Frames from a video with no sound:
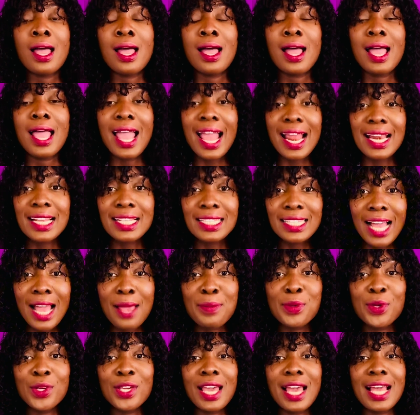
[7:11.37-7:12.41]

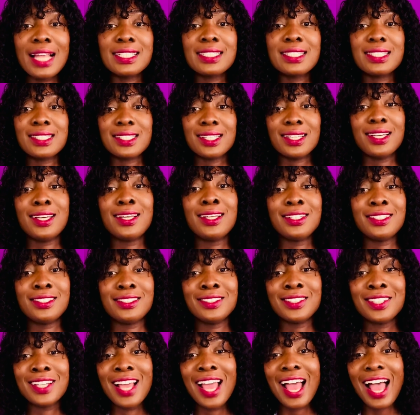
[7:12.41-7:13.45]
Anytime you get
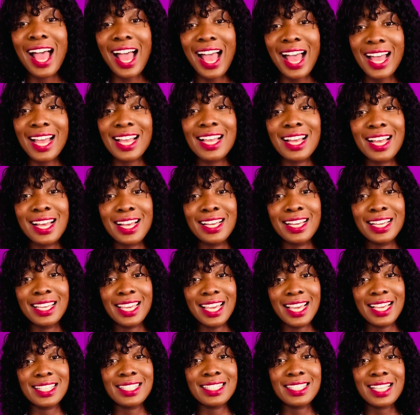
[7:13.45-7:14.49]
a
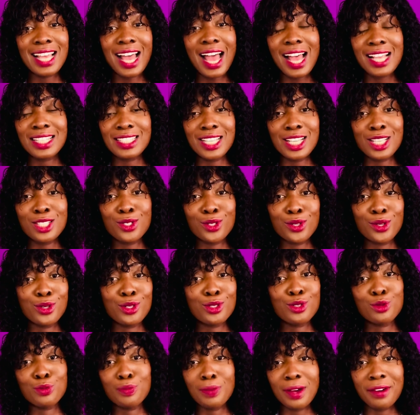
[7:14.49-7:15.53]
case assessor or
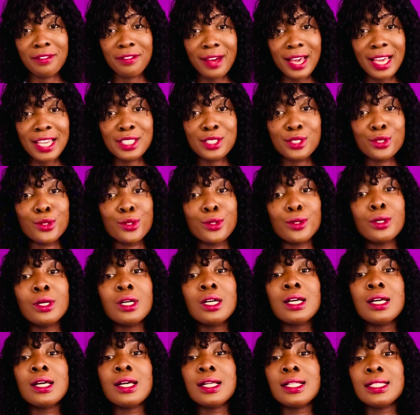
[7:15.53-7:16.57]
supervisor,
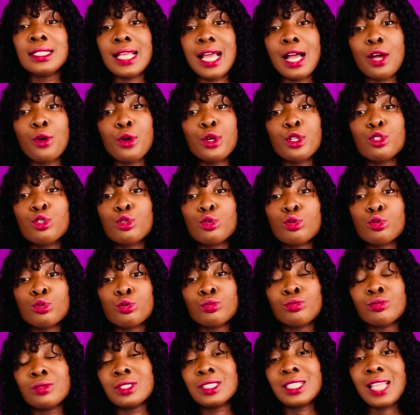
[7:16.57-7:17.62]
they are going to
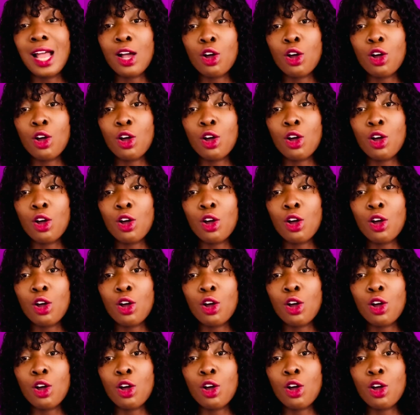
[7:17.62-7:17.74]
start